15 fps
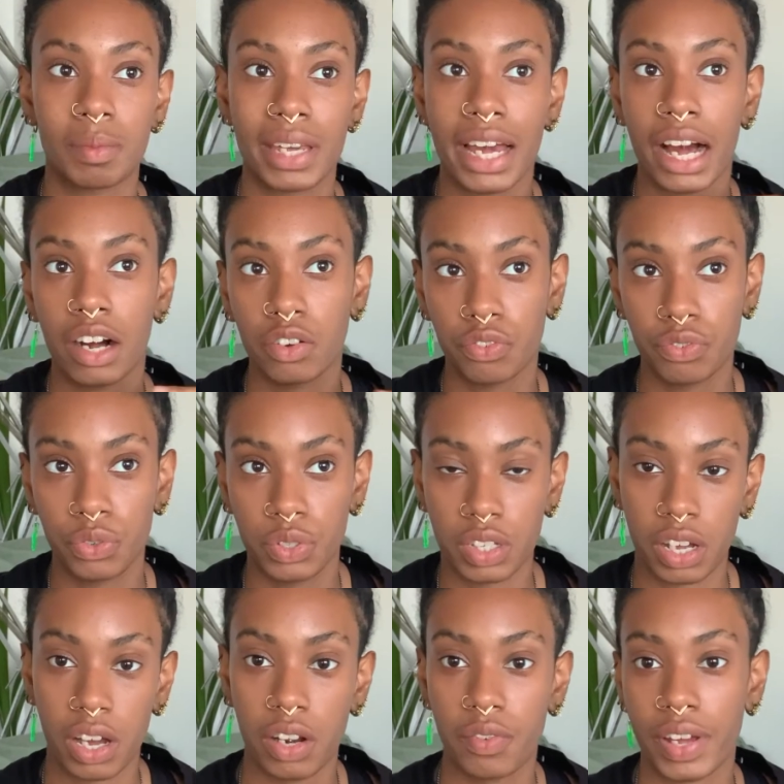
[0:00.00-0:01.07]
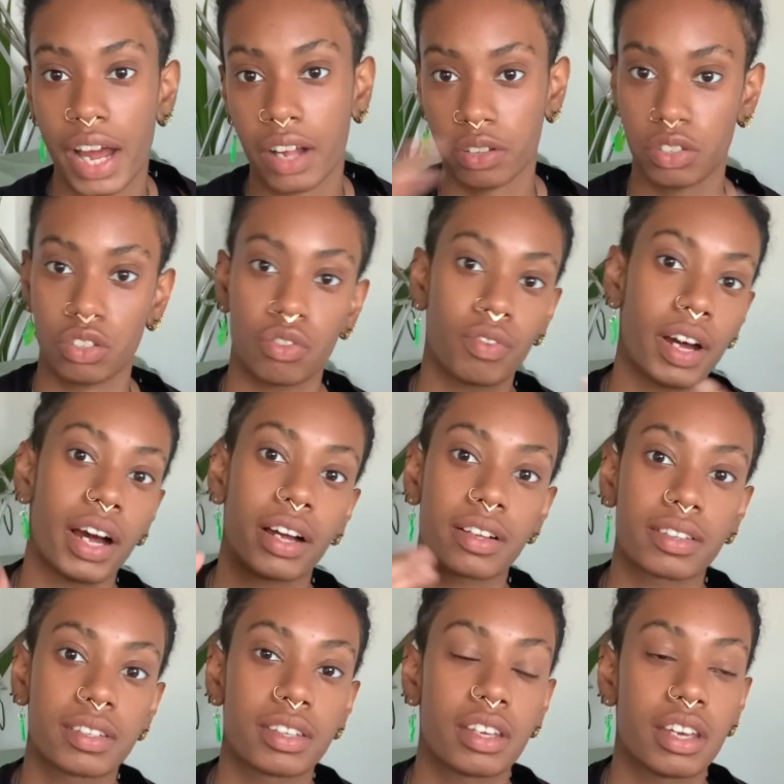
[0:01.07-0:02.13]
to be helpful to kind of
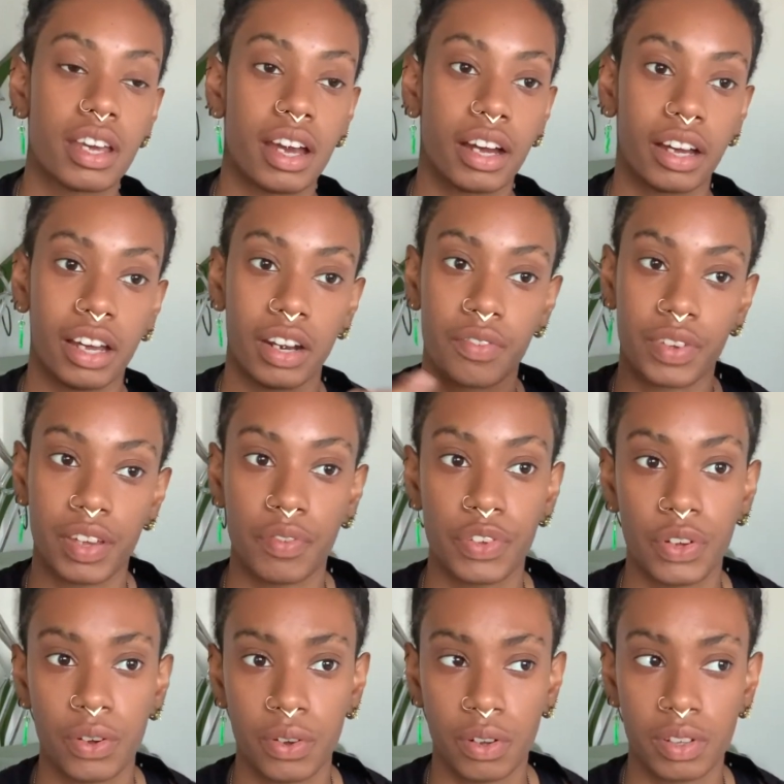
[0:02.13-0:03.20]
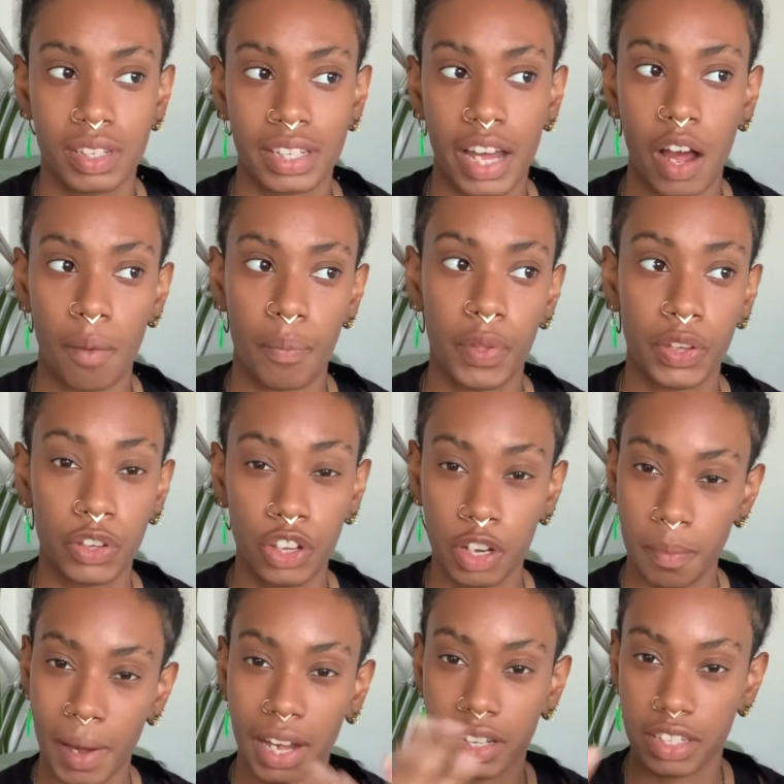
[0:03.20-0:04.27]
counteract and kind of give your scalp the
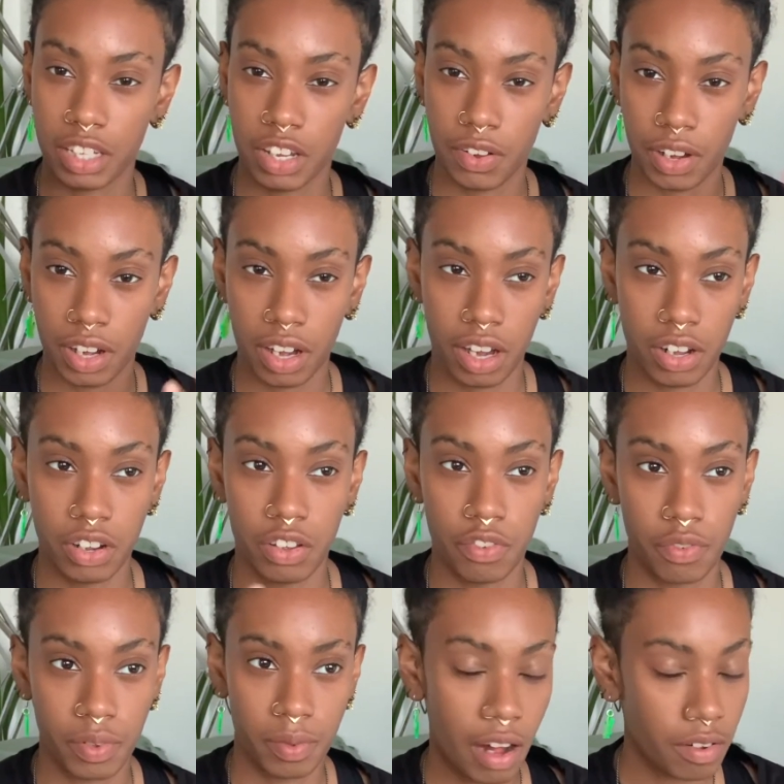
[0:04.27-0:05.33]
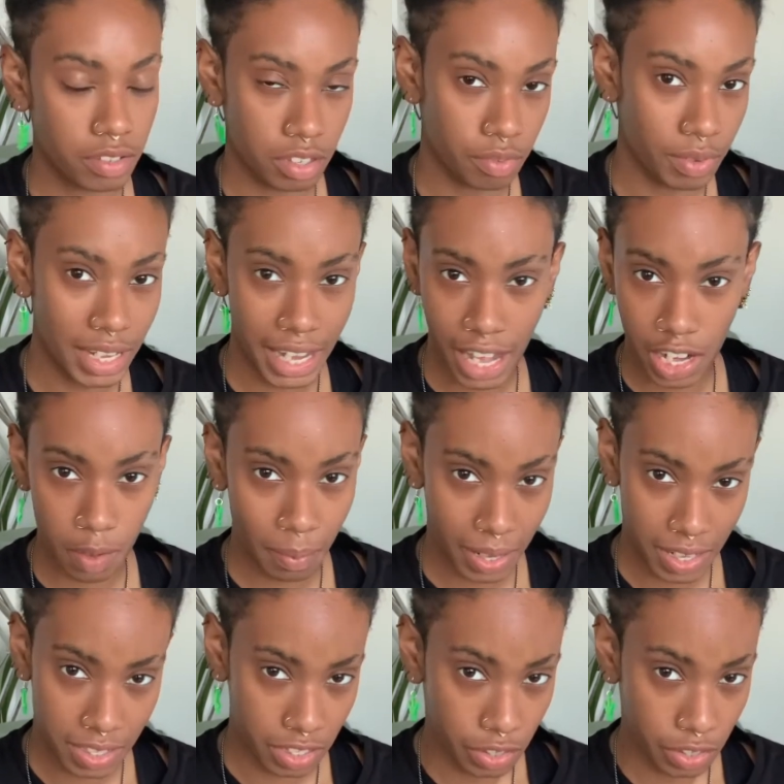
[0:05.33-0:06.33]
good bacteria and kind of help to recalibrate it